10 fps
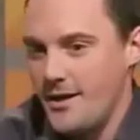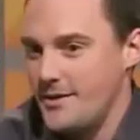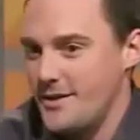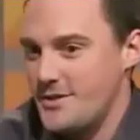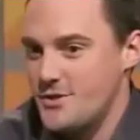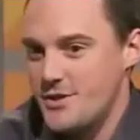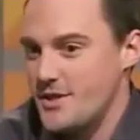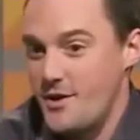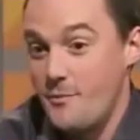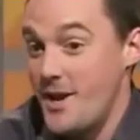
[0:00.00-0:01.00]
it's just
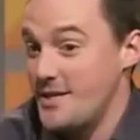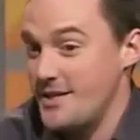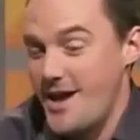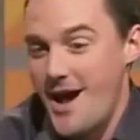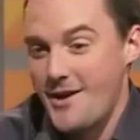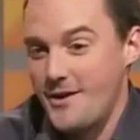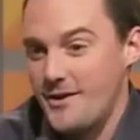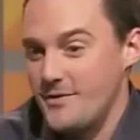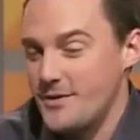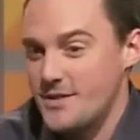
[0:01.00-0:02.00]
an amazing
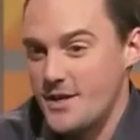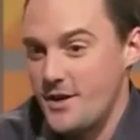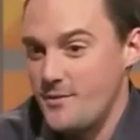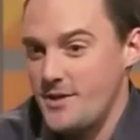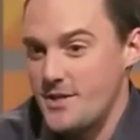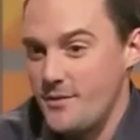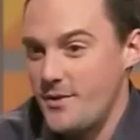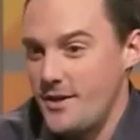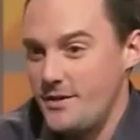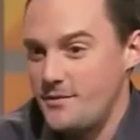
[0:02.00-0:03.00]
honor. It's going to be
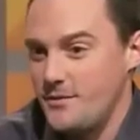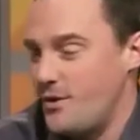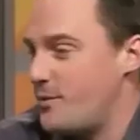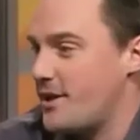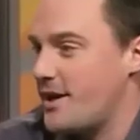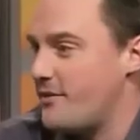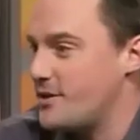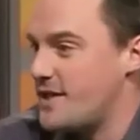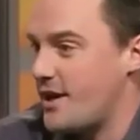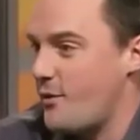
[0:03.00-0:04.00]
something nobody can ever
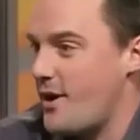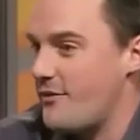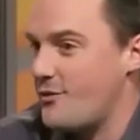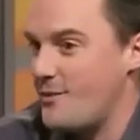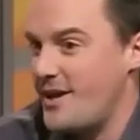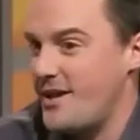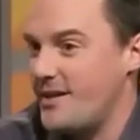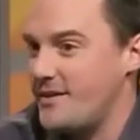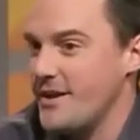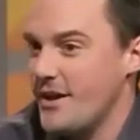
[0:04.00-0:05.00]
take away from me,
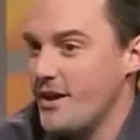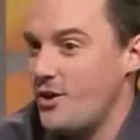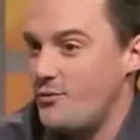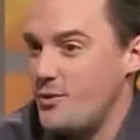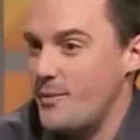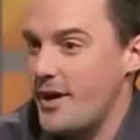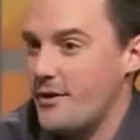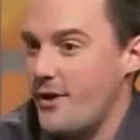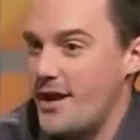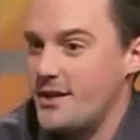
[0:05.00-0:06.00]
and hopefully my
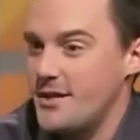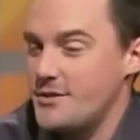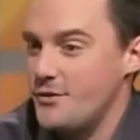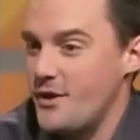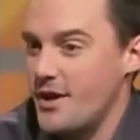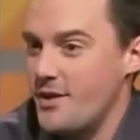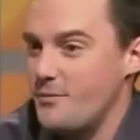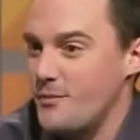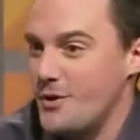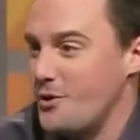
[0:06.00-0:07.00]
grandkids will think I'm
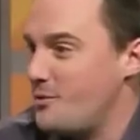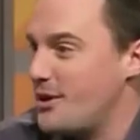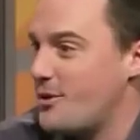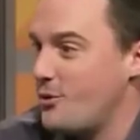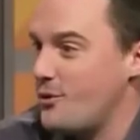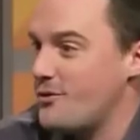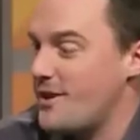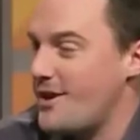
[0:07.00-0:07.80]
a little bit cooler than I